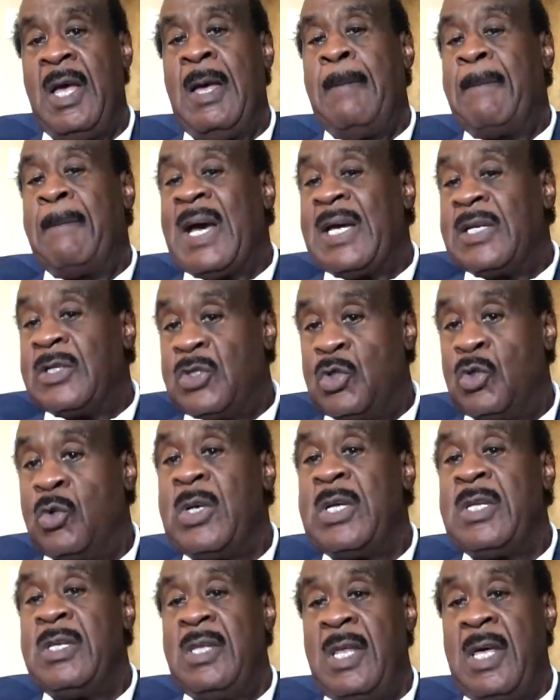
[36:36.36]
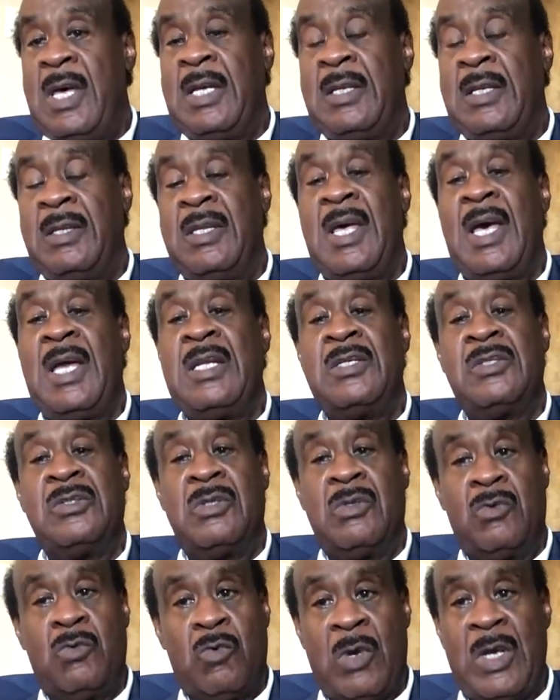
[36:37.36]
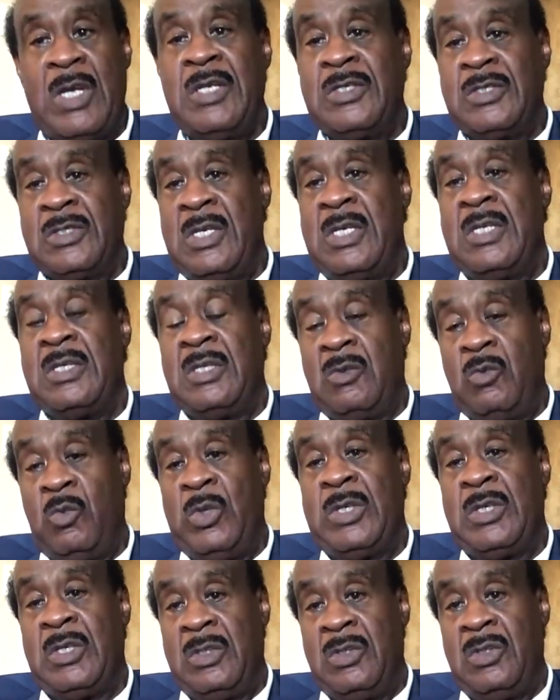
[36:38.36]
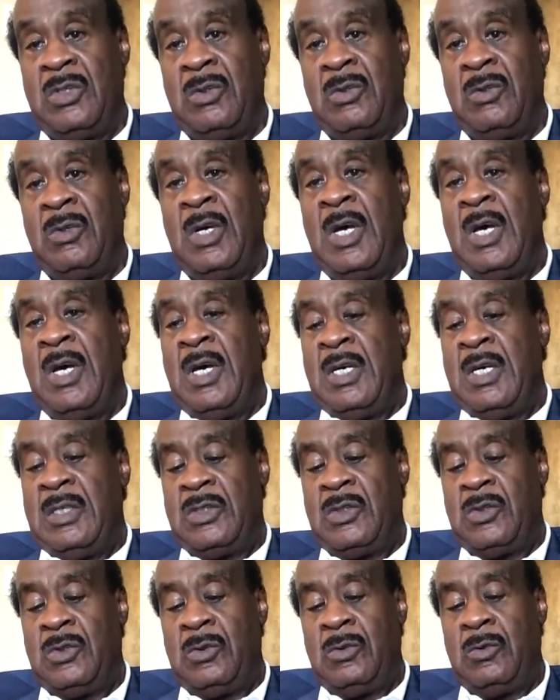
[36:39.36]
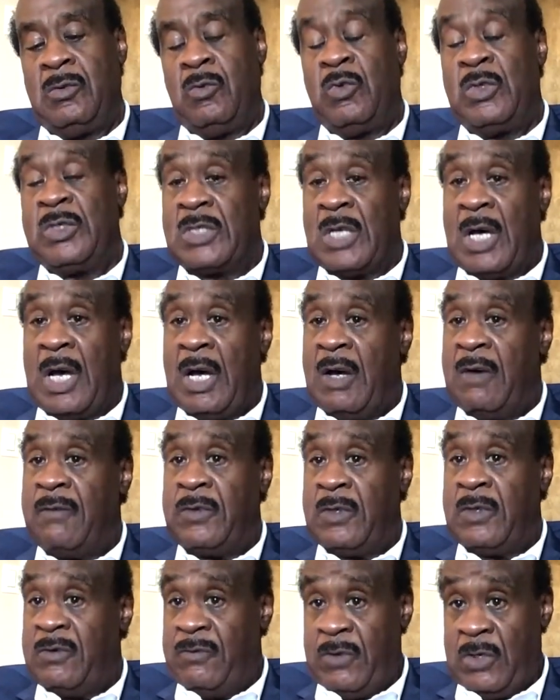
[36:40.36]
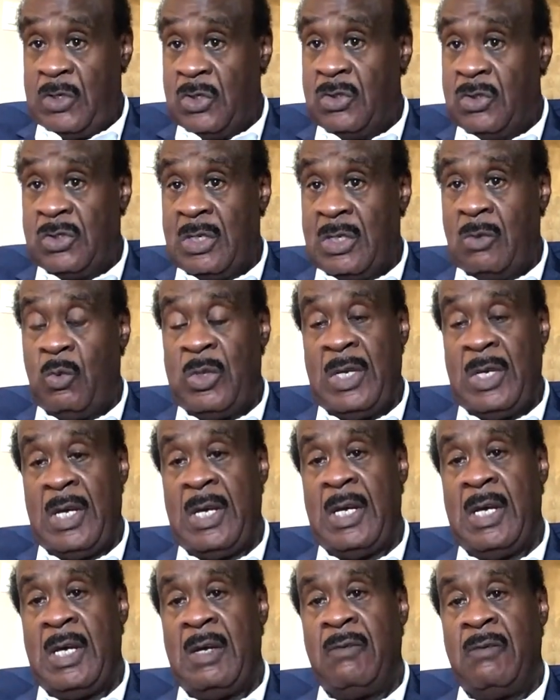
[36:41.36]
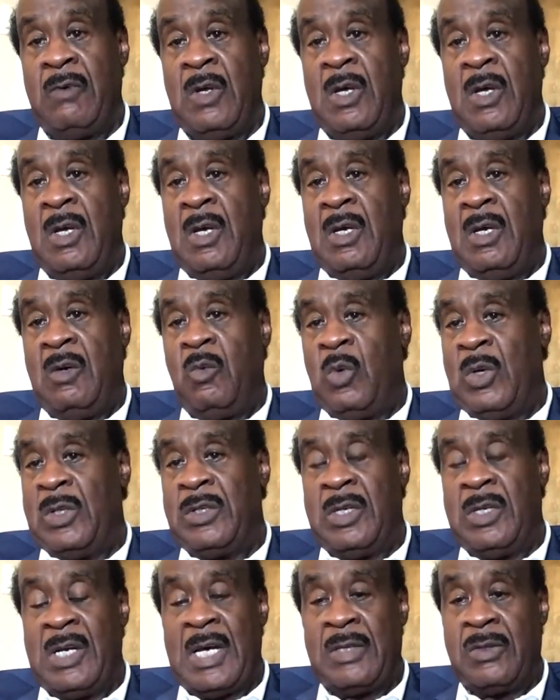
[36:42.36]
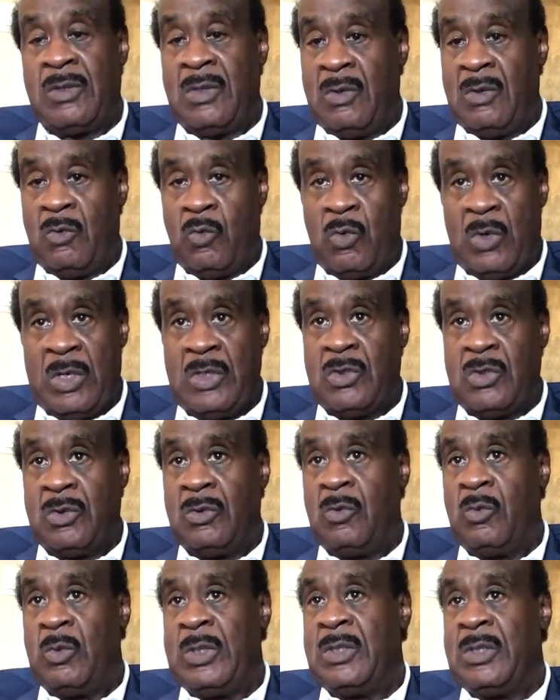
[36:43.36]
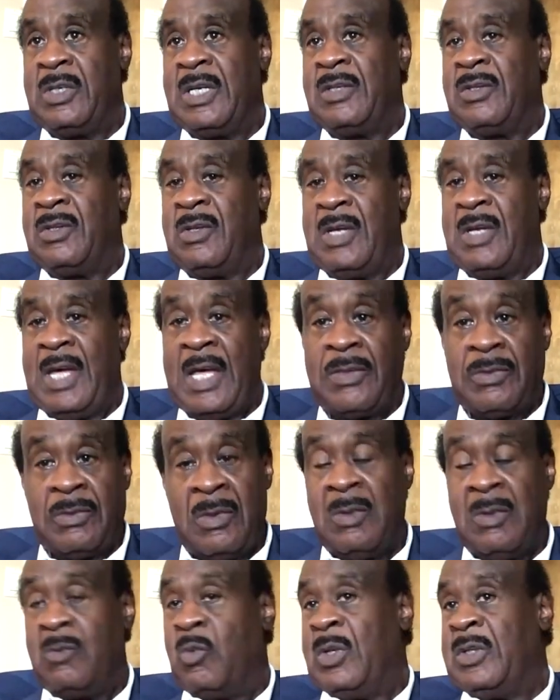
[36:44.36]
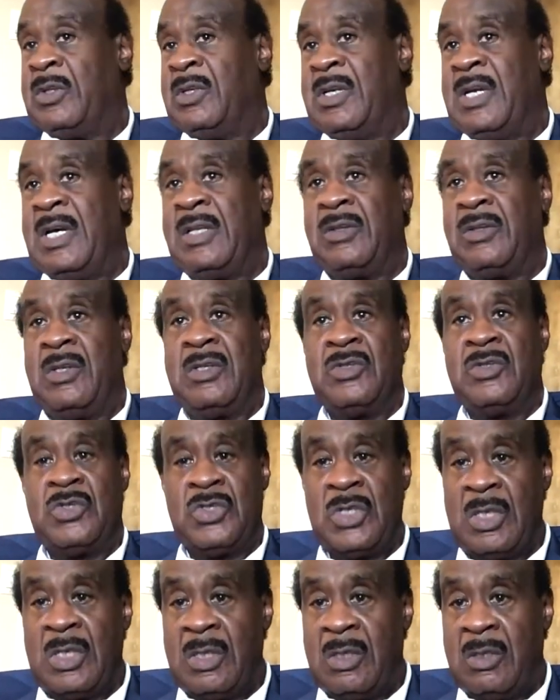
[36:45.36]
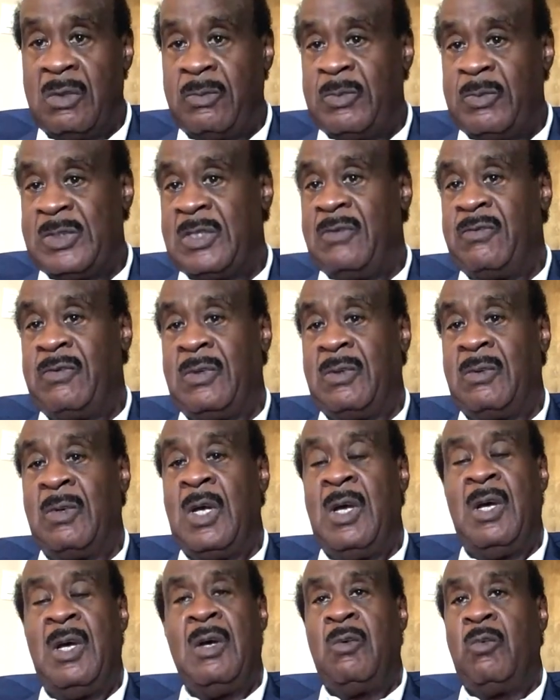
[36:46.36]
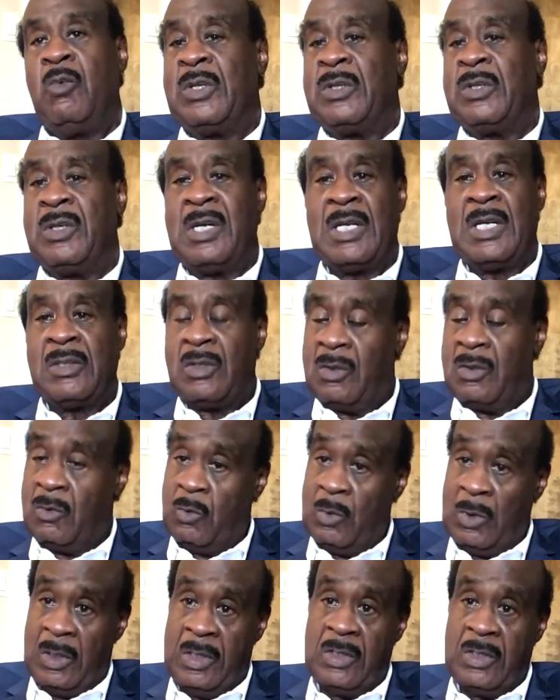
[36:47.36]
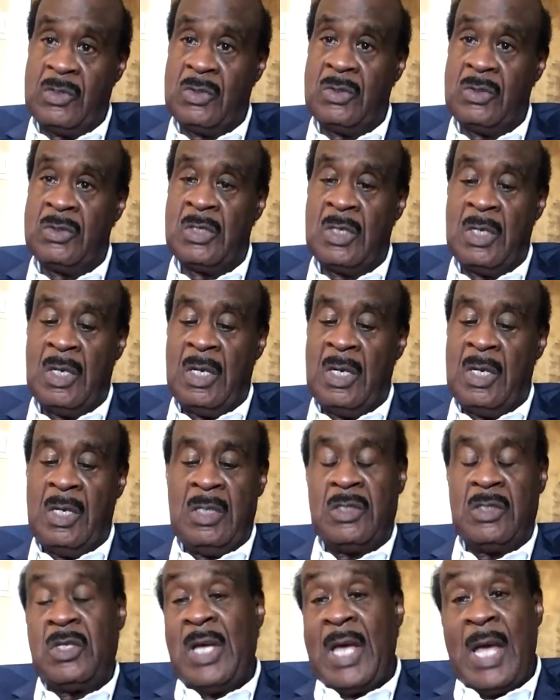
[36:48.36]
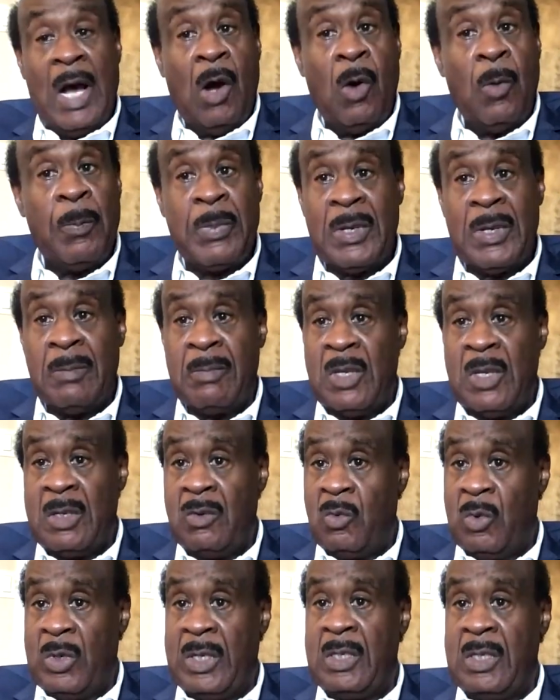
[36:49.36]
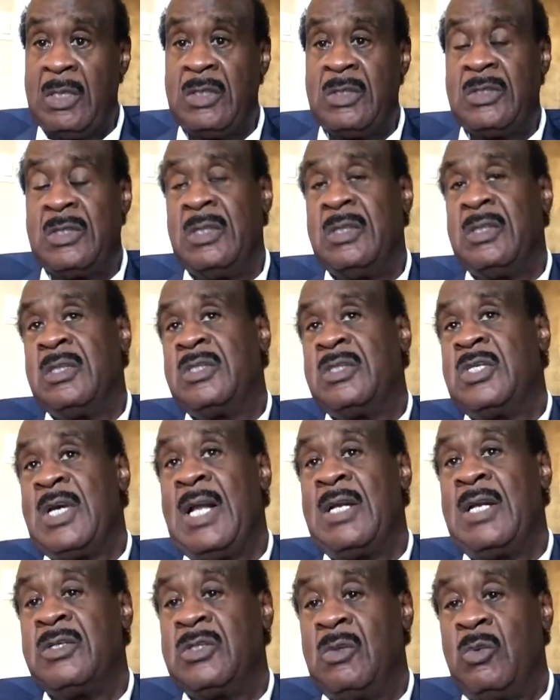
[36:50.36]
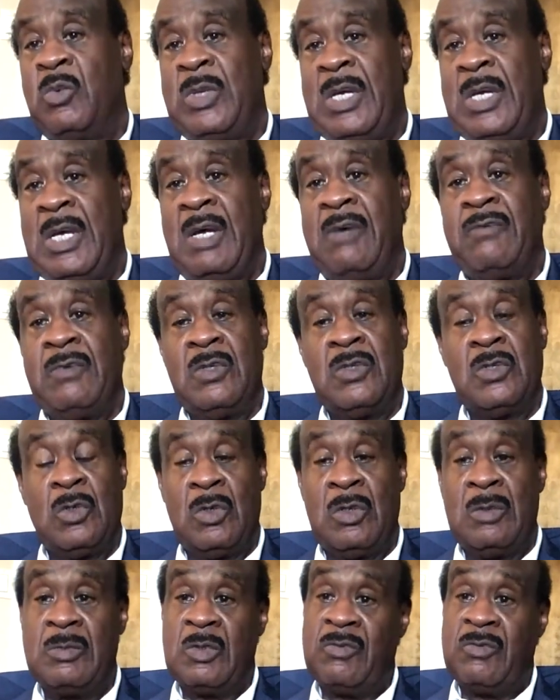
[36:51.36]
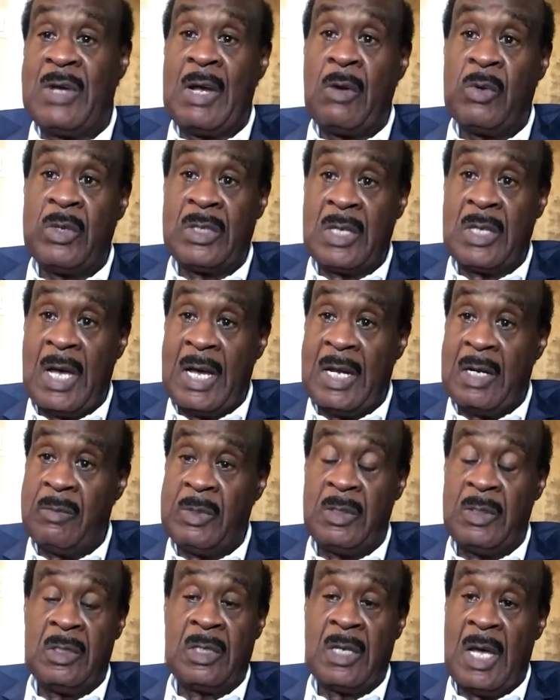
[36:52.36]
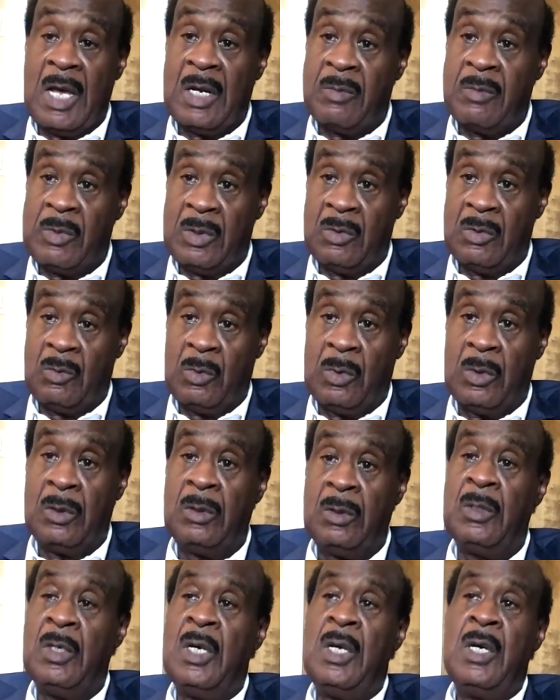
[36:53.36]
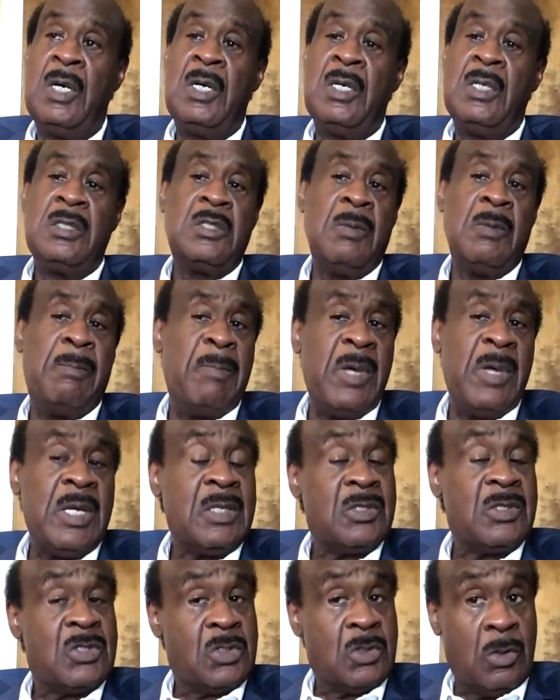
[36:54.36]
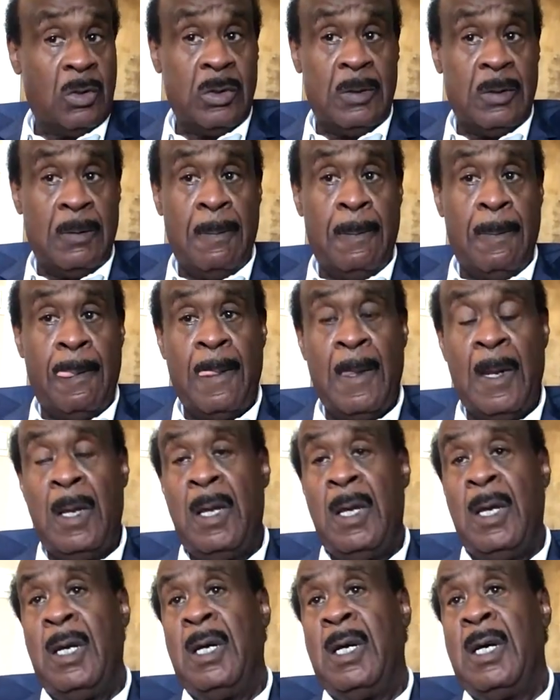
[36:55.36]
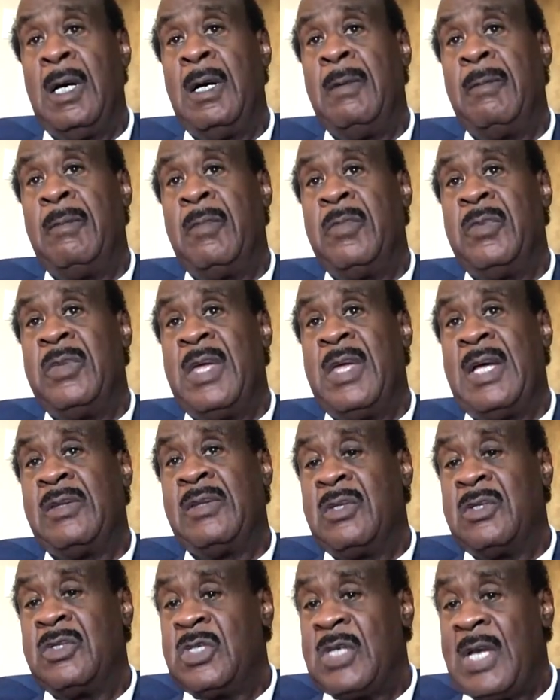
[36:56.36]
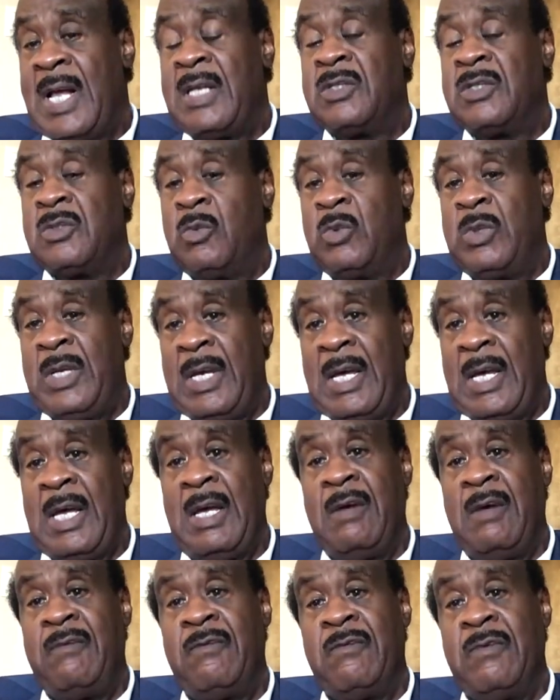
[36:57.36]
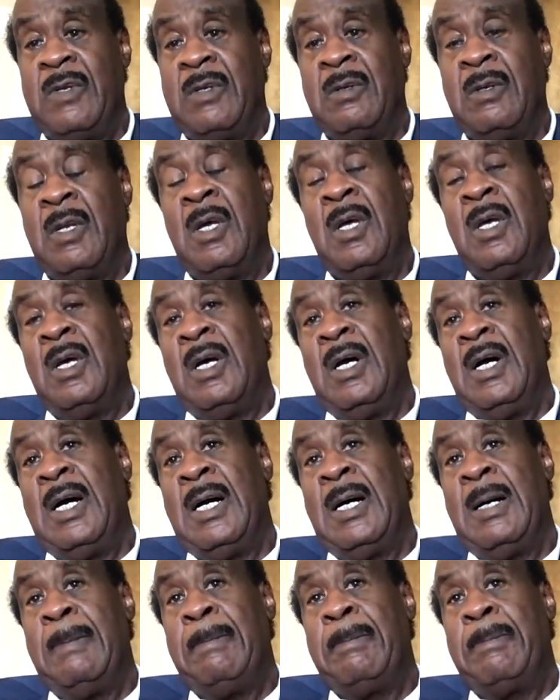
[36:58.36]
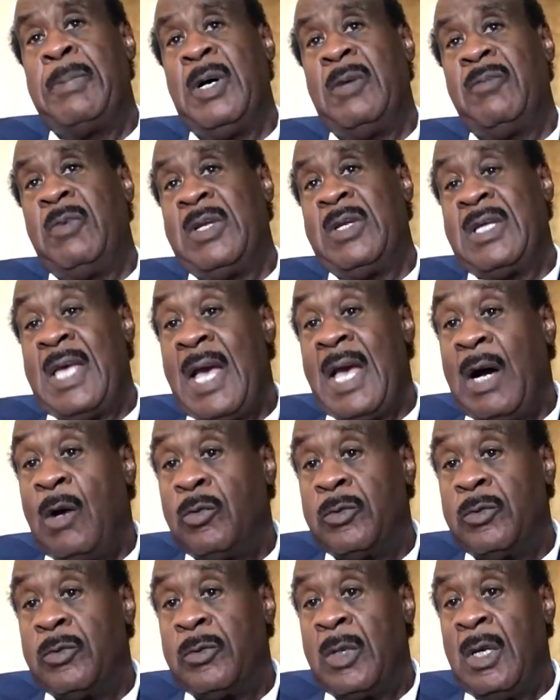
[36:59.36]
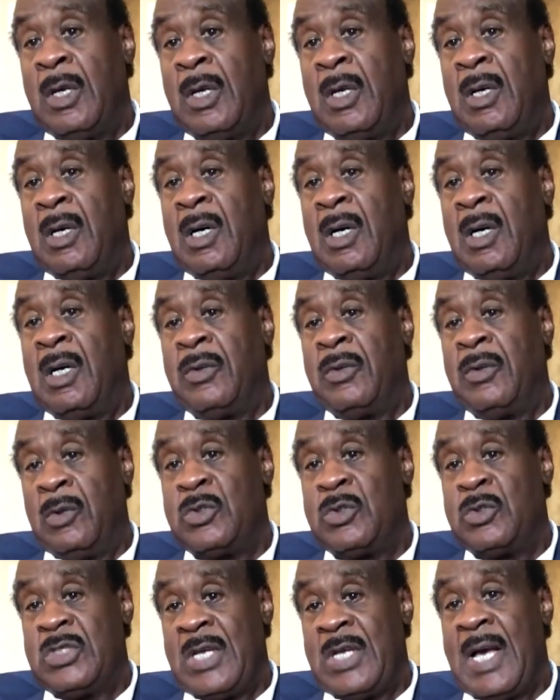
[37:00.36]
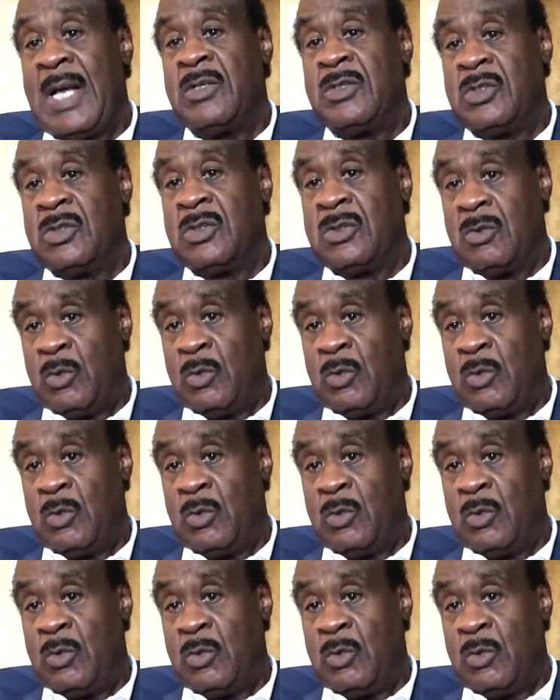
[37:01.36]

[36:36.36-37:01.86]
By doing that, that is the greatest thing that we can do to resolve the divisions that we have, whether or not they're racial, whether or not they're ethnic, whether or not they're gender specific, whether or not they're religious, to help in many ways in the challenge that we have in terms of our economy, the economy of the world, to make certain that the challenge that we have in public health, those challenges are